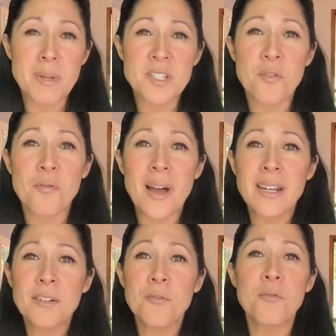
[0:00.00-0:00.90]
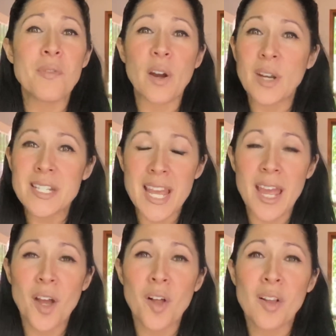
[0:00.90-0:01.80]
It's a fun fairy
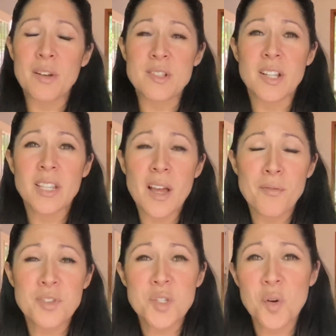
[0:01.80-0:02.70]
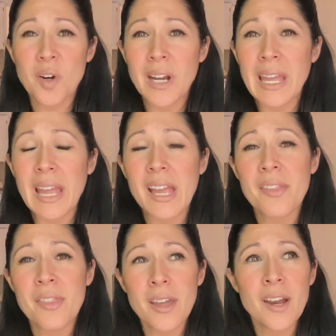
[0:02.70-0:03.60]
tale. There's a love story
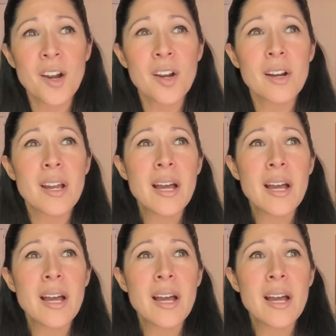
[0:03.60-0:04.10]
in there.